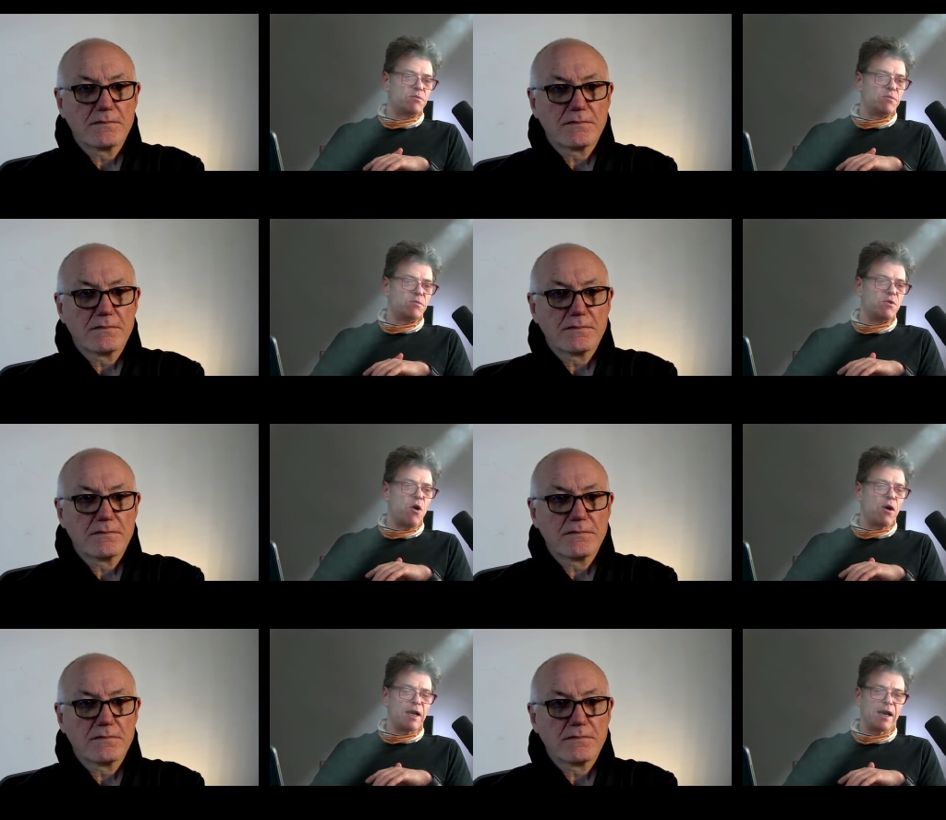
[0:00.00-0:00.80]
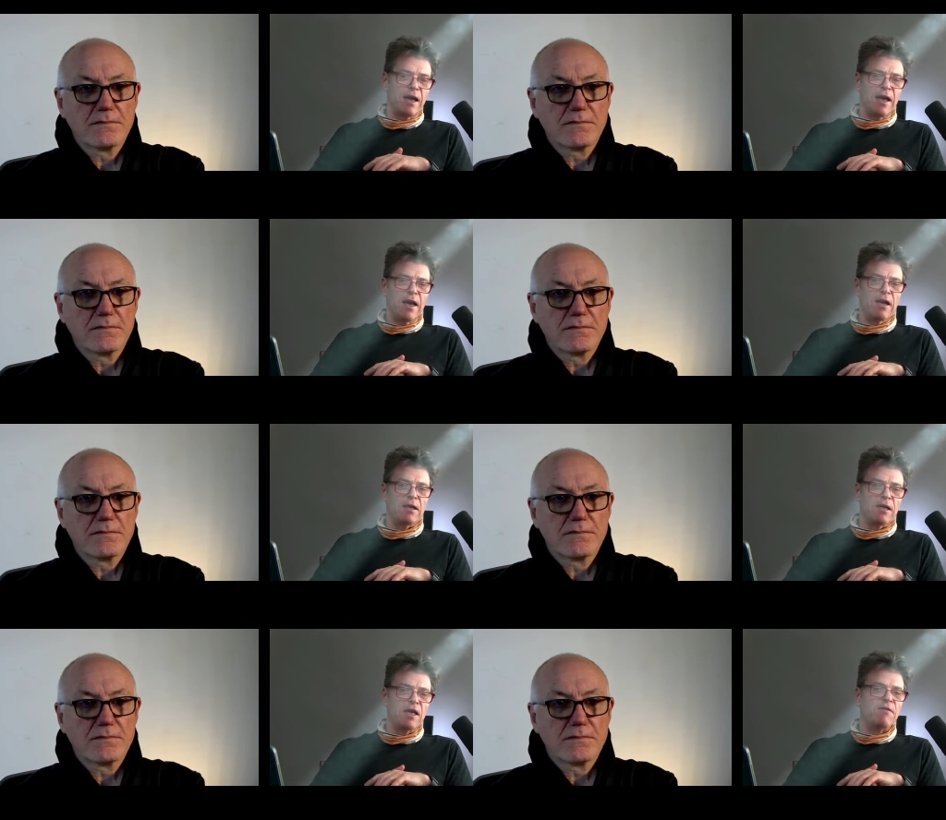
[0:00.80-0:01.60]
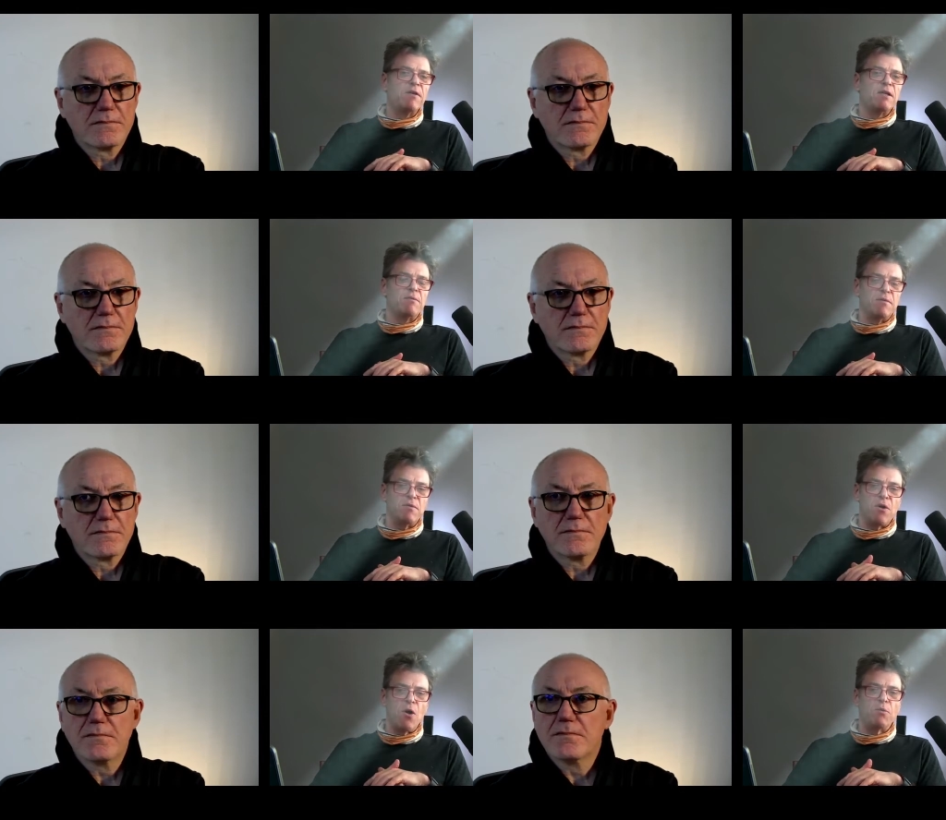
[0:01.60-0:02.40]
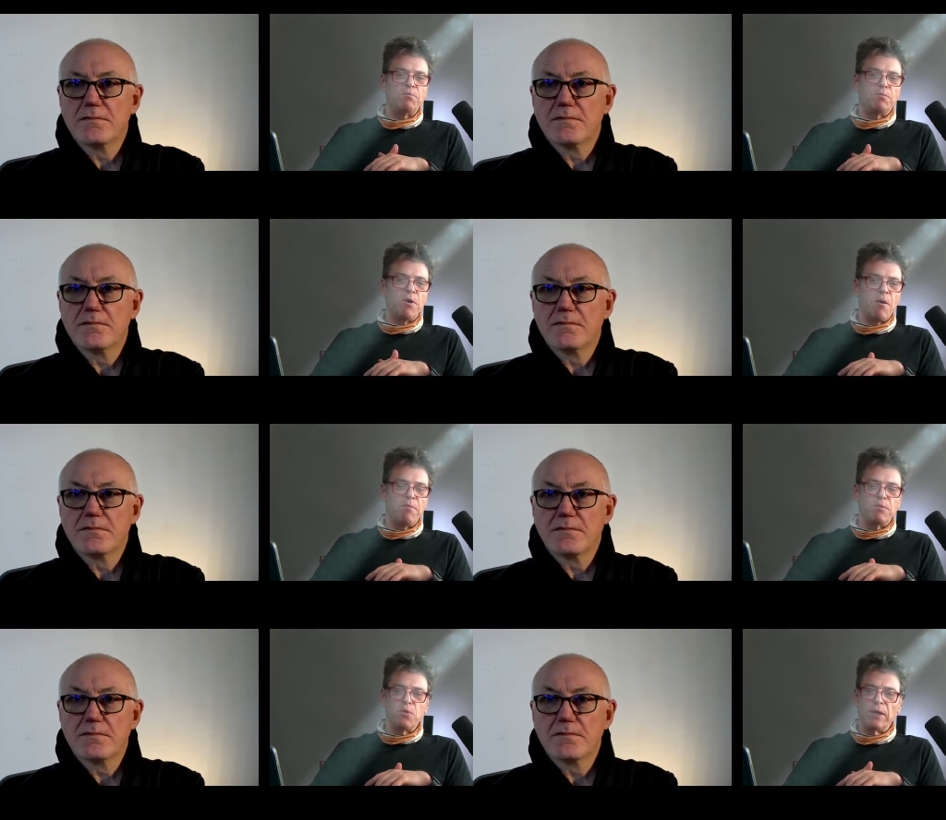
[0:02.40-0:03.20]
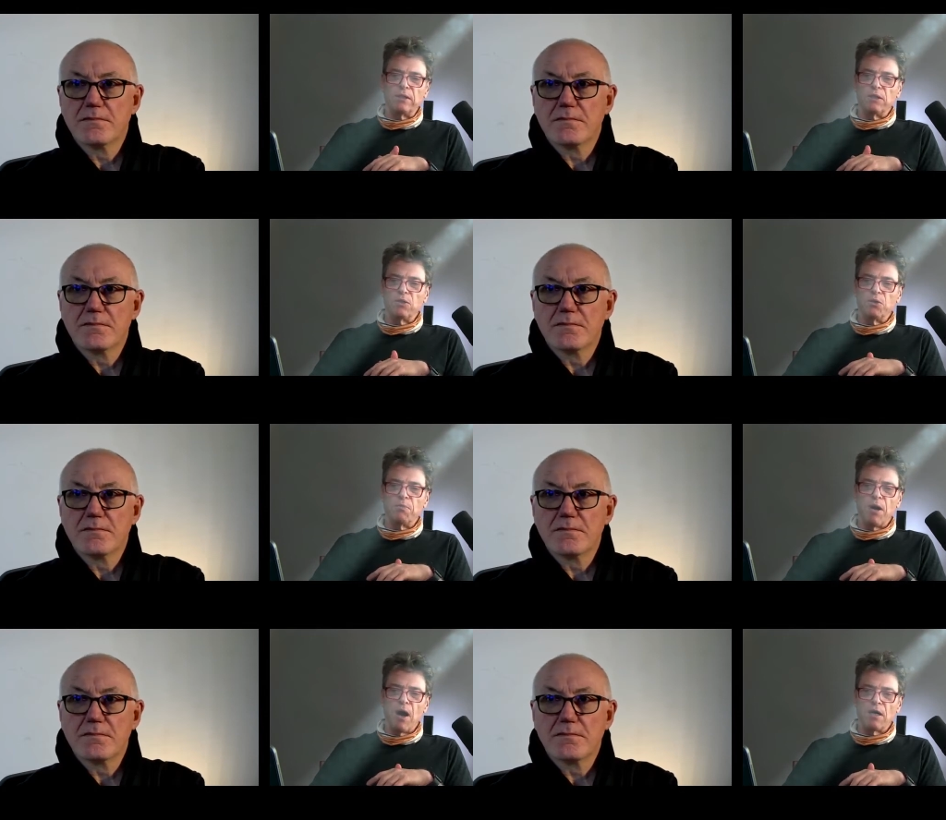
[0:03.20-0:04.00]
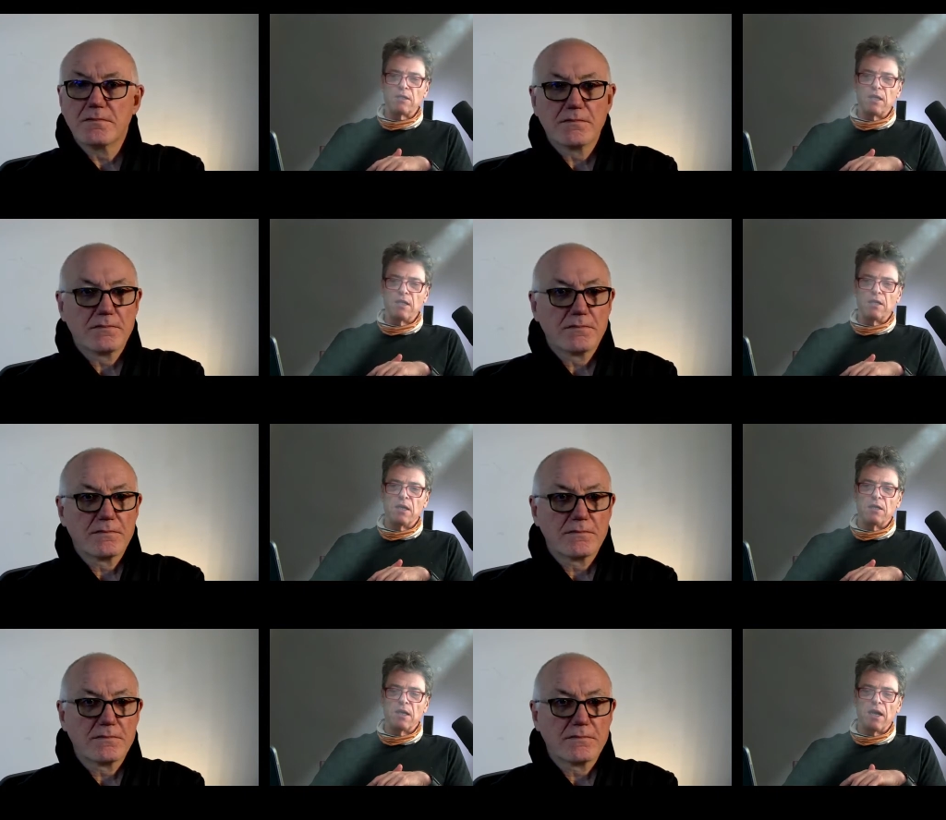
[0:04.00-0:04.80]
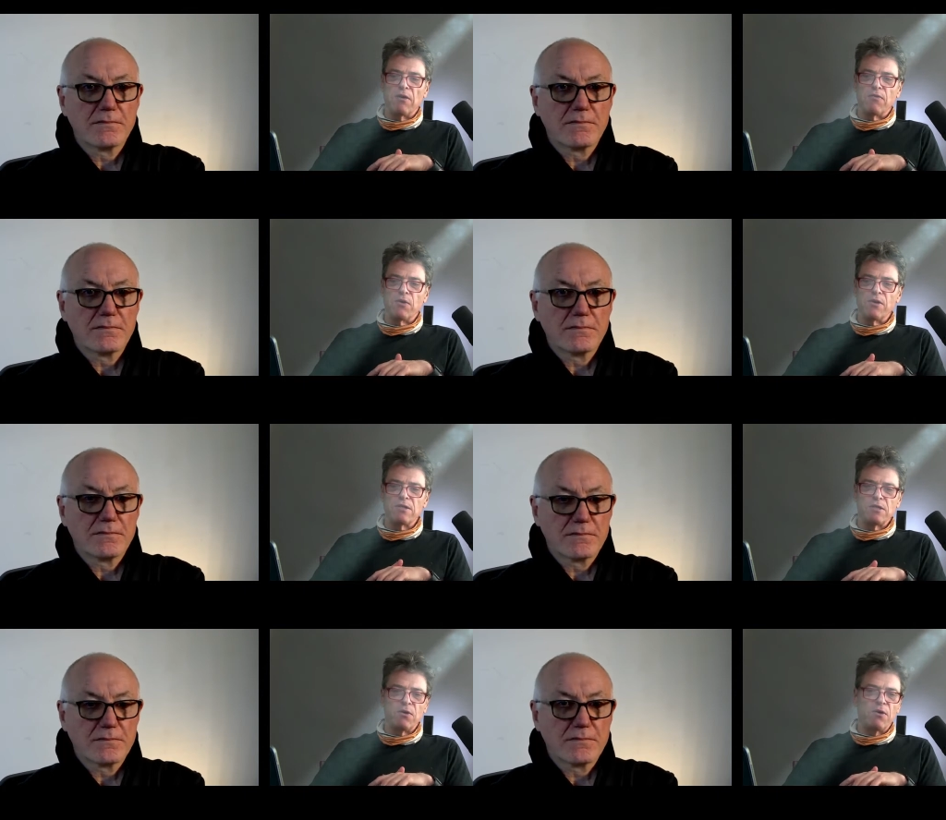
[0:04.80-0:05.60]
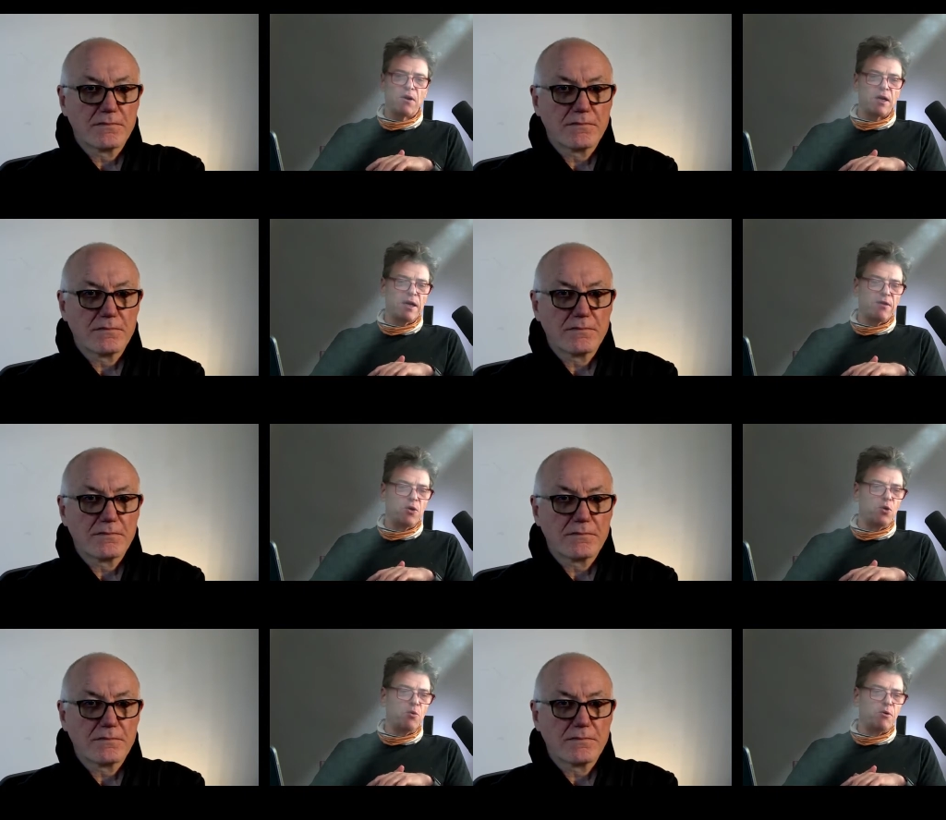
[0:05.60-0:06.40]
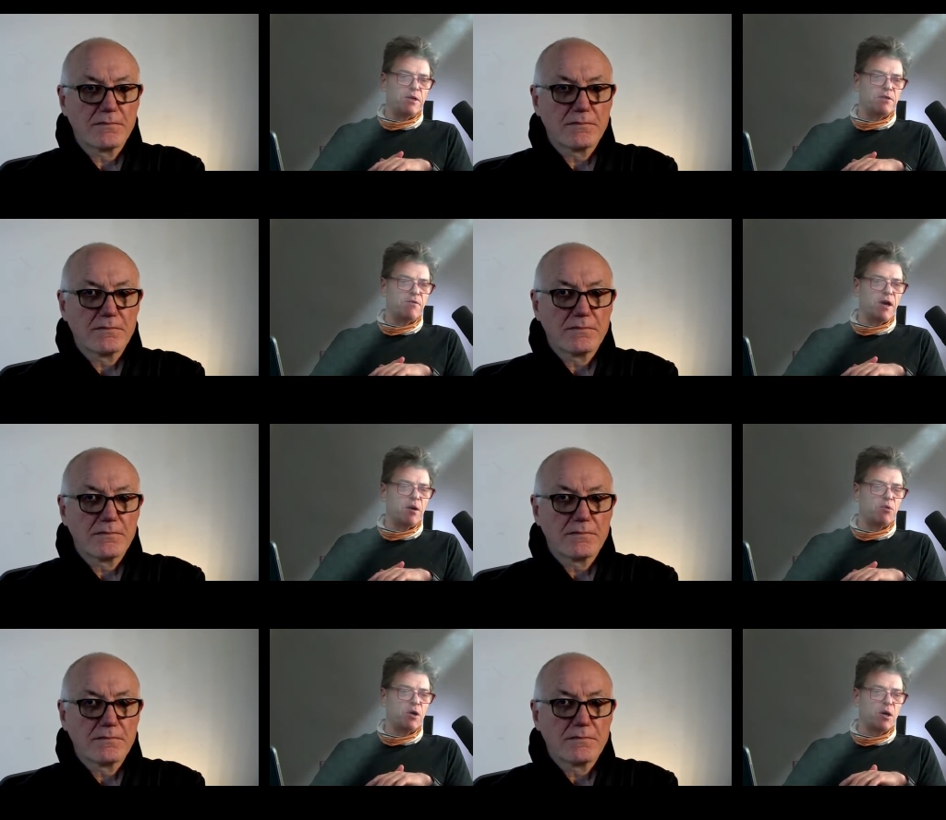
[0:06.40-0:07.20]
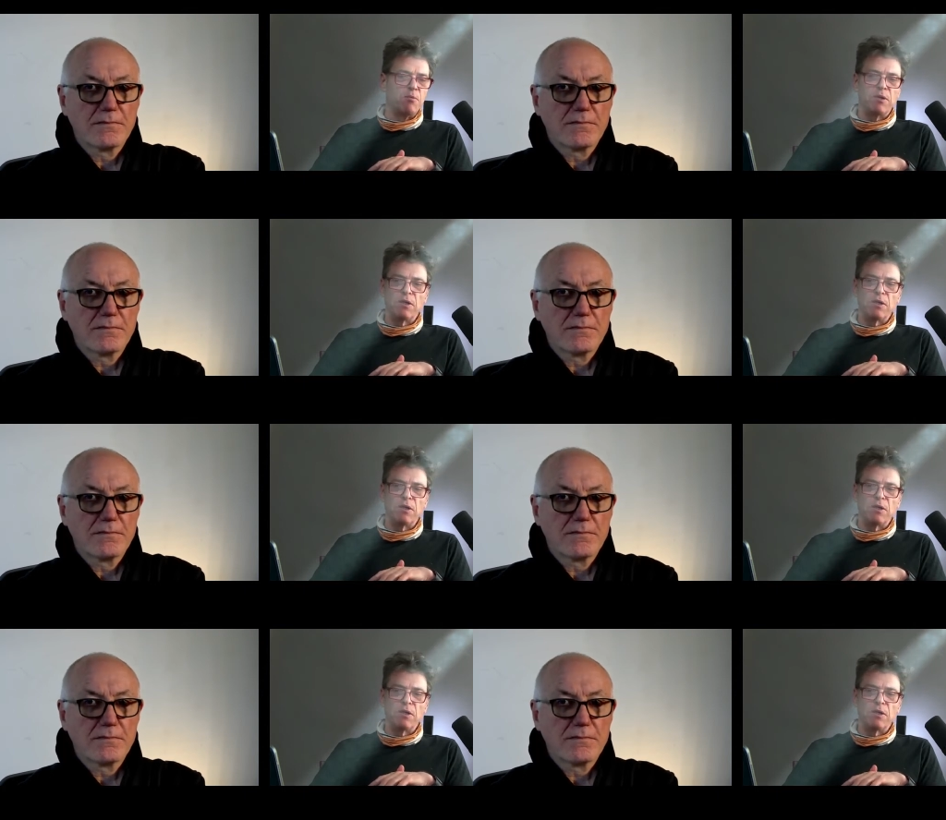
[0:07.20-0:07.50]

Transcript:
Speaker 1: not clear, even though Prop 22 passed in in California, it's still not clear that Uber is a viable company.